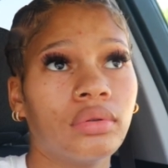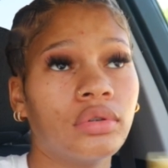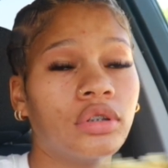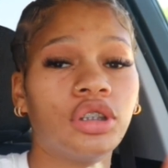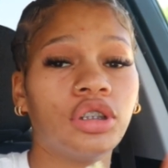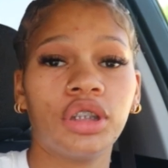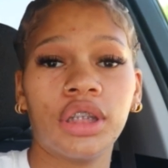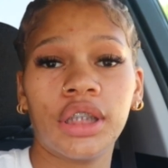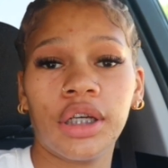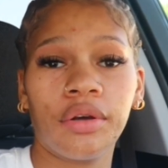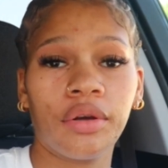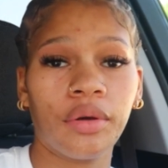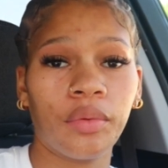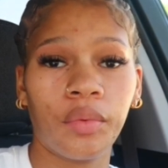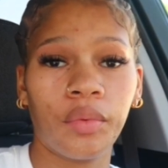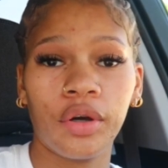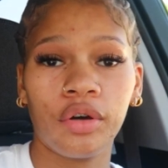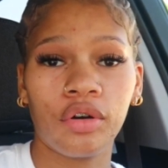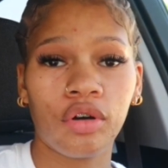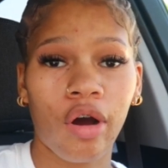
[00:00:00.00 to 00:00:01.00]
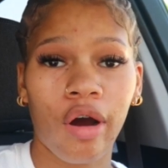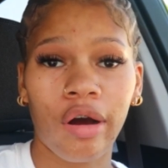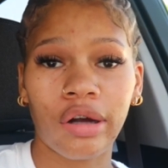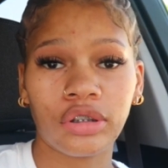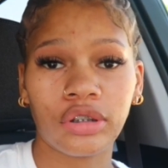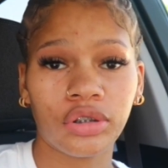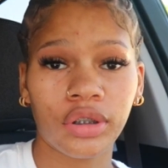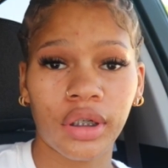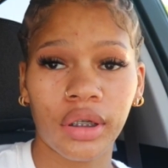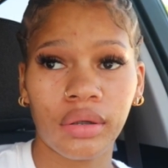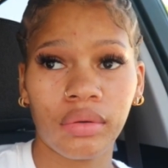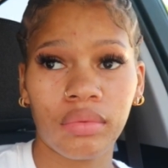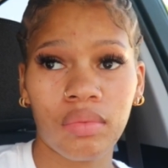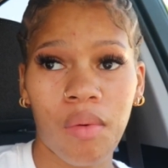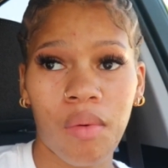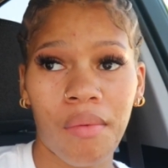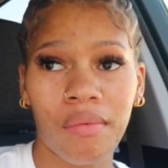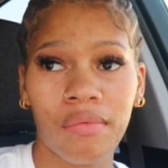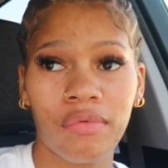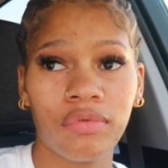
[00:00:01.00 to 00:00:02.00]
steering wheel car tray,
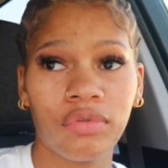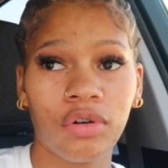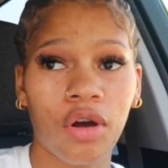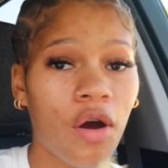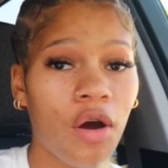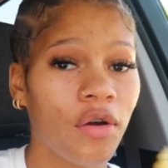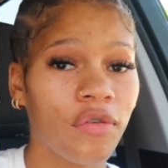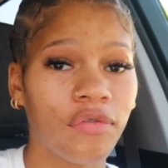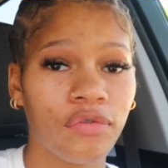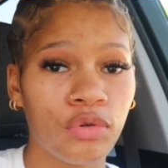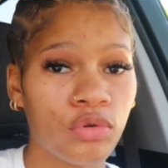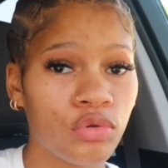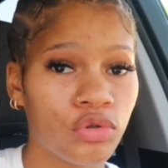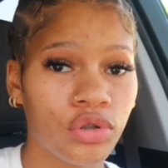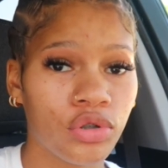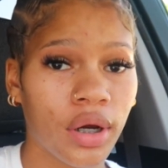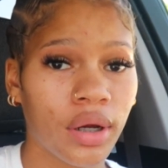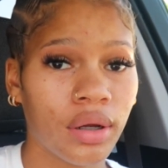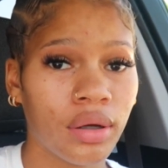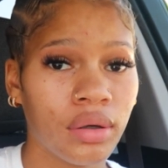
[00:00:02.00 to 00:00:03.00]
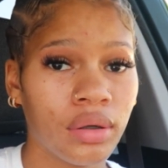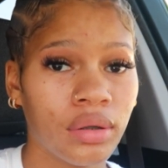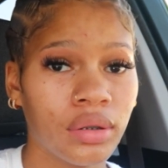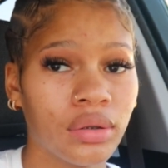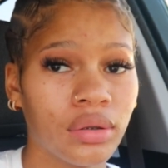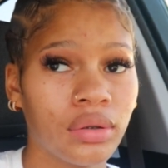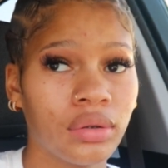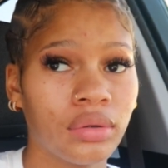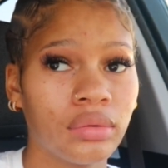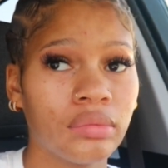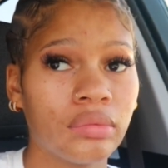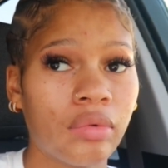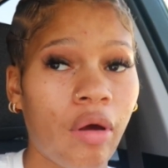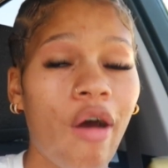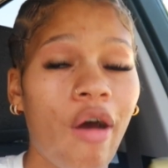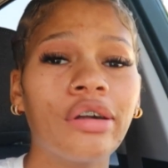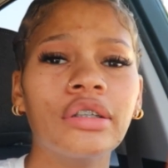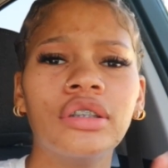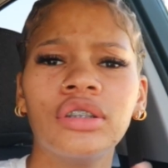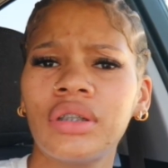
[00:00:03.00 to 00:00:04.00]
car food tray,
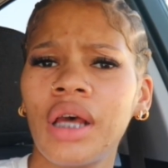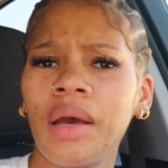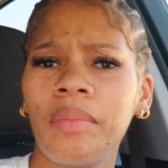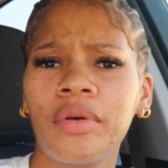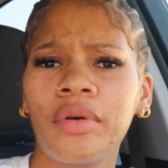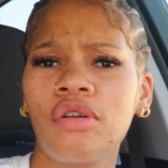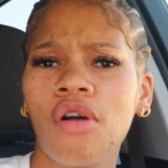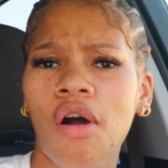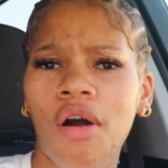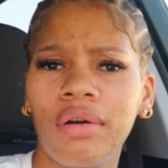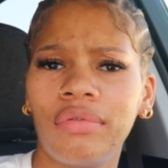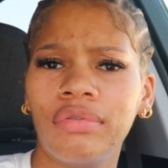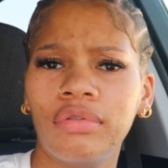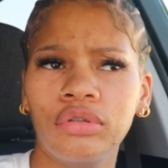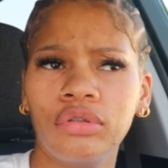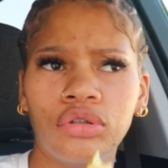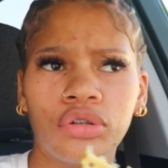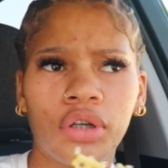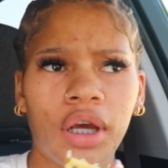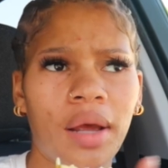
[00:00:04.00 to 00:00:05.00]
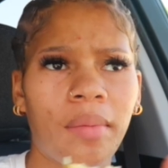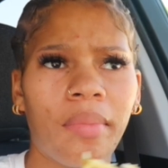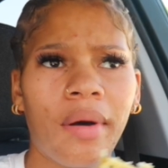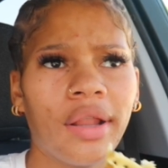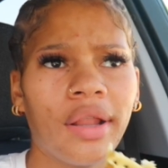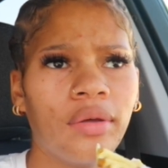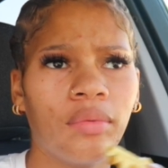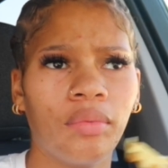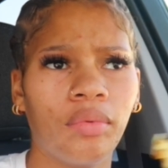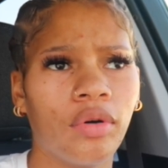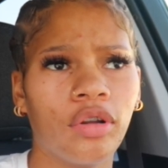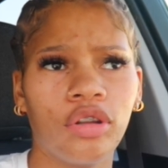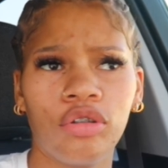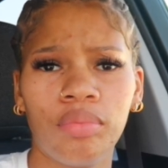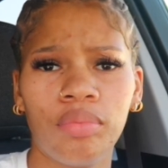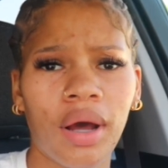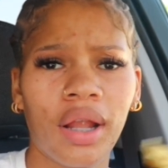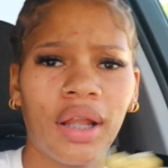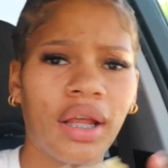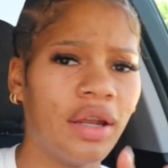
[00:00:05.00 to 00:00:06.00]
or just type in car food tray. It probably won't, you
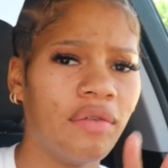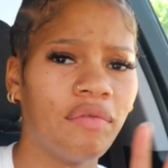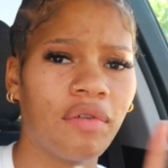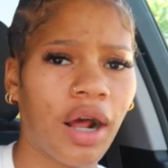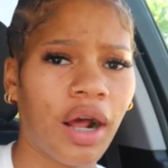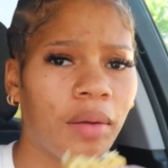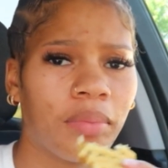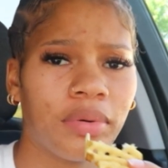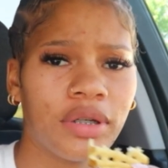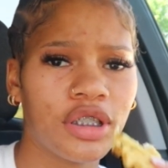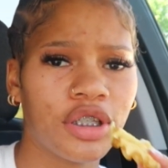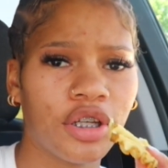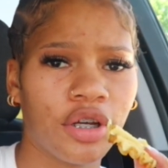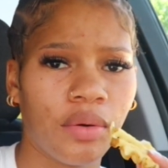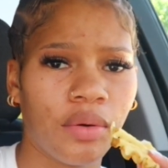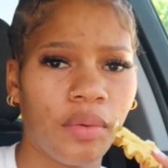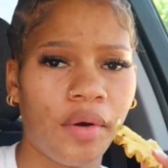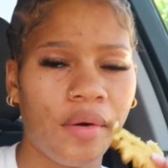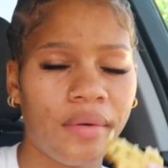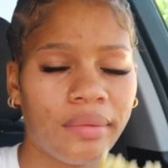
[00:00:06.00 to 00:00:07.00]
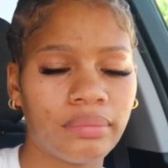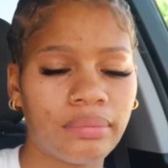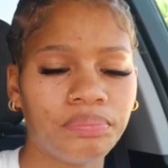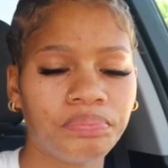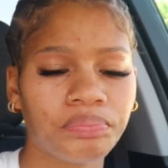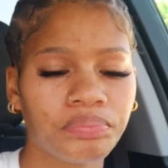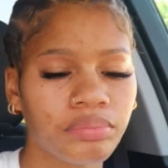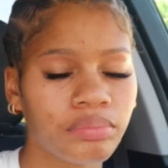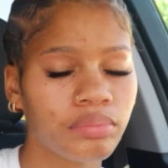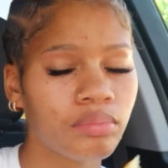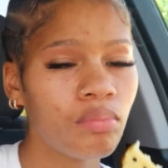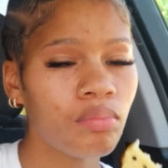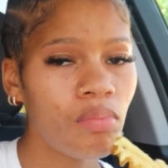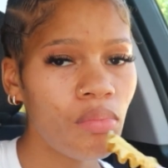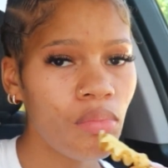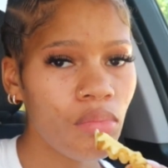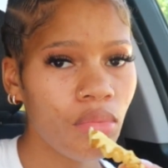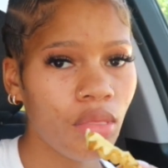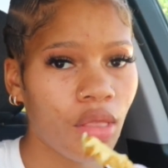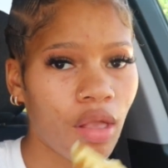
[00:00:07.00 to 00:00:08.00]
probably ain't even gotta put steering wheel.
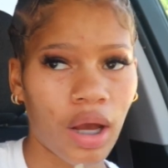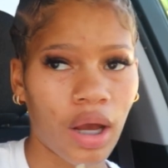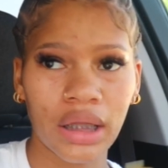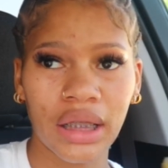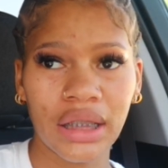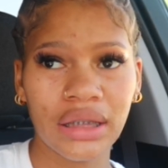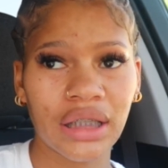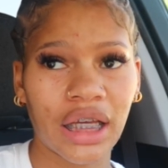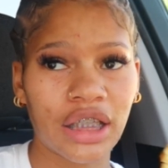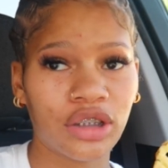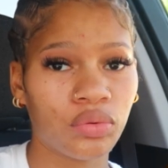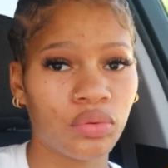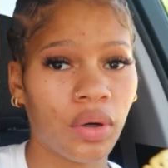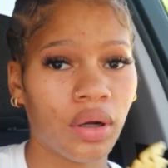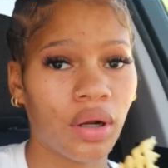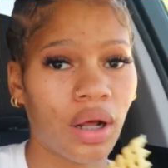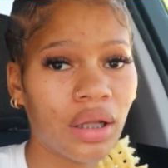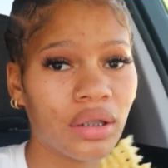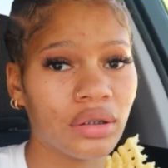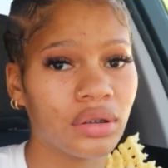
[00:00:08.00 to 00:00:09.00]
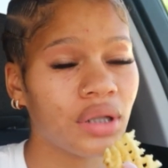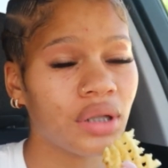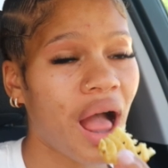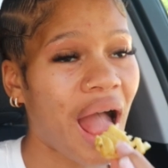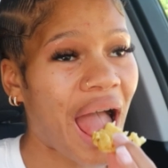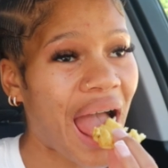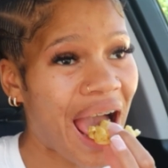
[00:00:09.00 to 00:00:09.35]
I think it's like $12